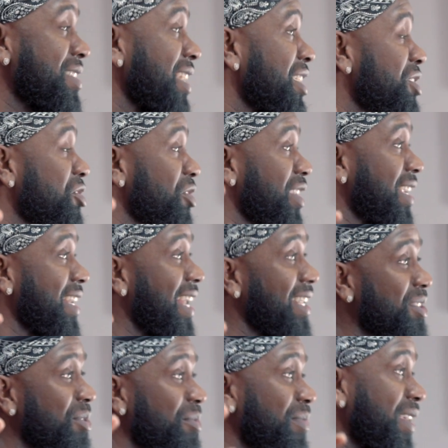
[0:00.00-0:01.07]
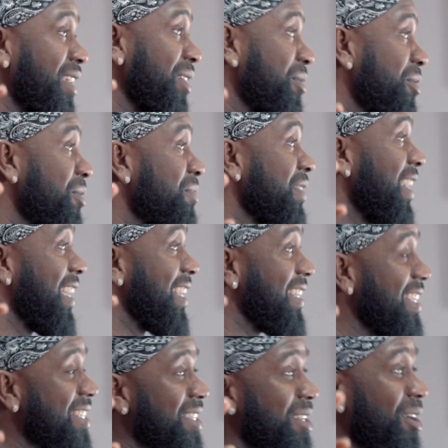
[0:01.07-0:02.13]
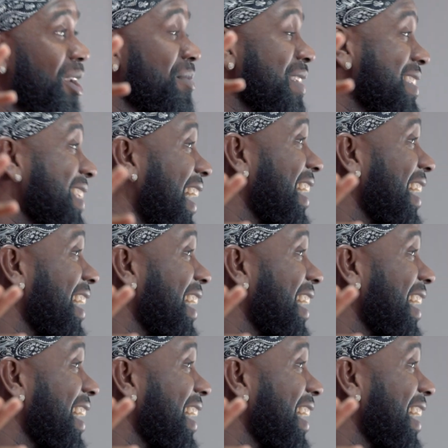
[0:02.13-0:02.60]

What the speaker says: represent Trinidad Tobago. Listen, all